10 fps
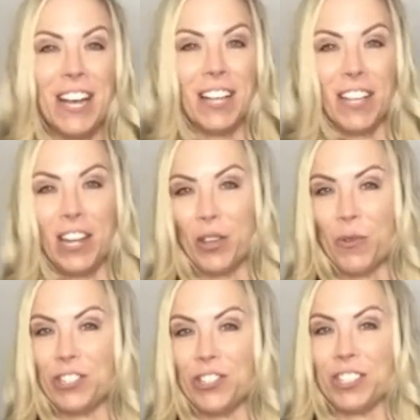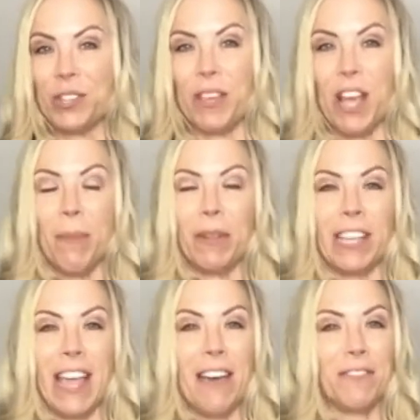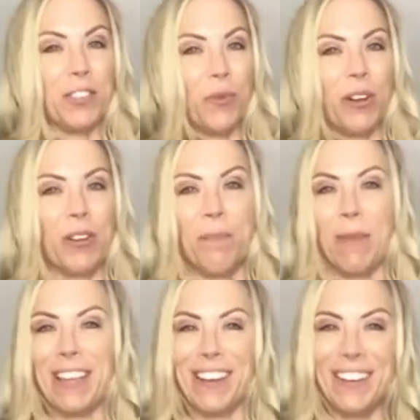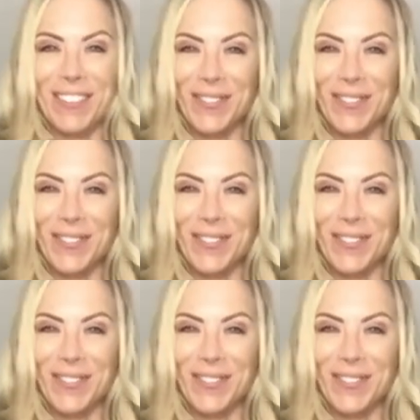a lot of the questions that we commonly have. So welcome, Micah.